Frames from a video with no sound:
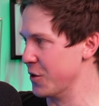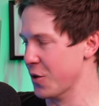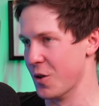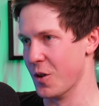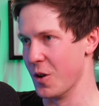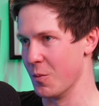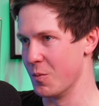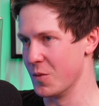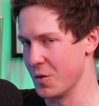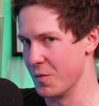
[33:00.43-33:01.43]
or
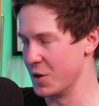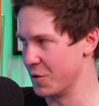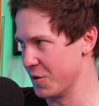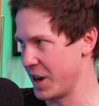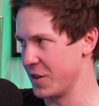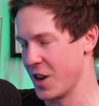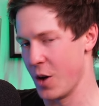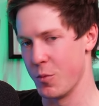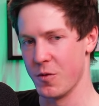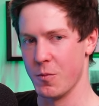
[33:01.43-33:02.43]
some visualization
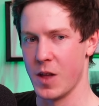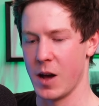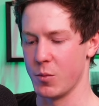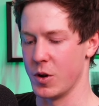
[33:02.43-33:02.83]
output from that,